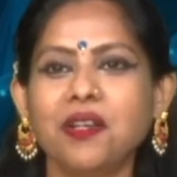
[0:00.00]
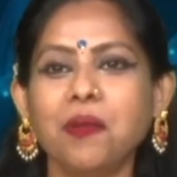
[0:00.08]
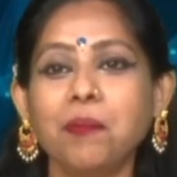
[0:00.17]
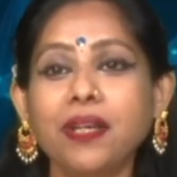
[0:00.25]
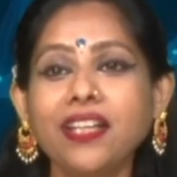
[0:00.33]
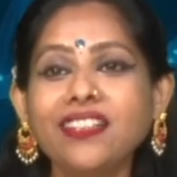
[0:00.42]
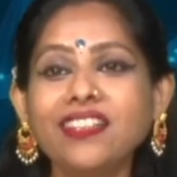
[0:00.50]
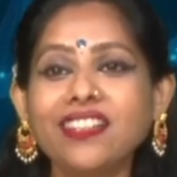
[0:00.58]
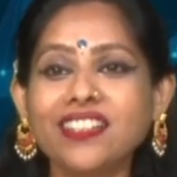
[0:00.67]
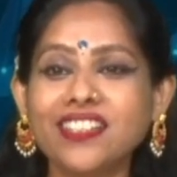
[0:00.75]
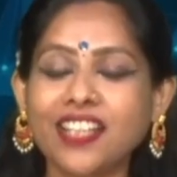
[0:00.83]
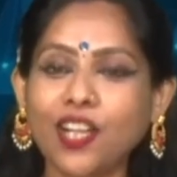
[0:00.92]
Printer
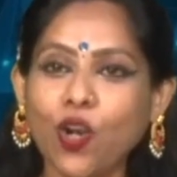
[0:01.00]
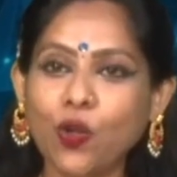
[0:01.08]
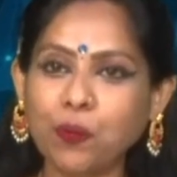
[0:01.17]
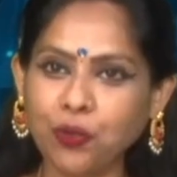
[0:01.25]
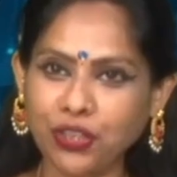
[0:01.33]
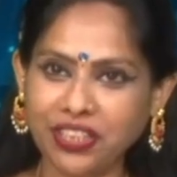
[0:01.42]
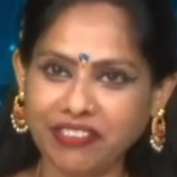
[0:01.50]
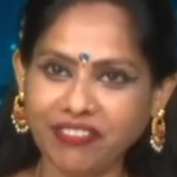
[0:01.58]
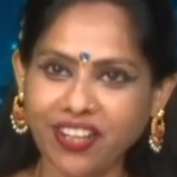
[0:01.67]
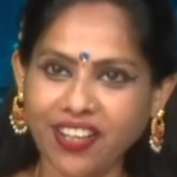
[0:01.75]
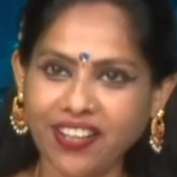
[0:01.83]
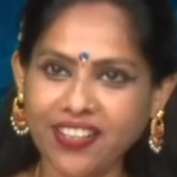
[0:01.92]
is an output
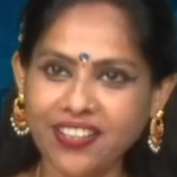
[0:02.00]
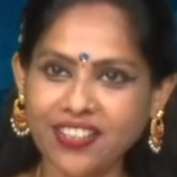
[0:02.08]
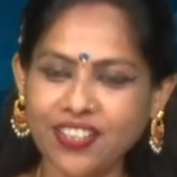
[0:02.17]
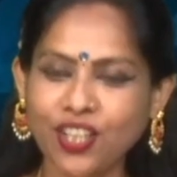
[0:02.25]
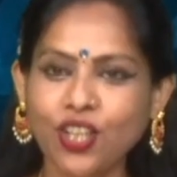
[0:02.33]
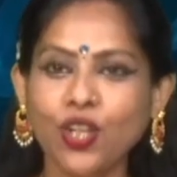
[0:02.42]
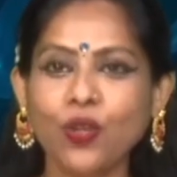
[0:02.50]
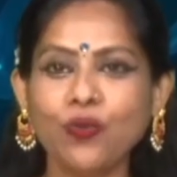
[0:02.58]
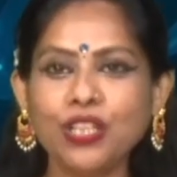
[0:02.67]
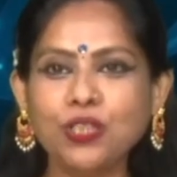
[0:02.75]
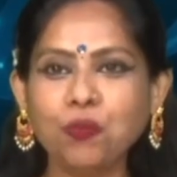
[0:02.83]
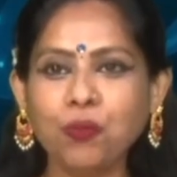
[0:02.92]
device which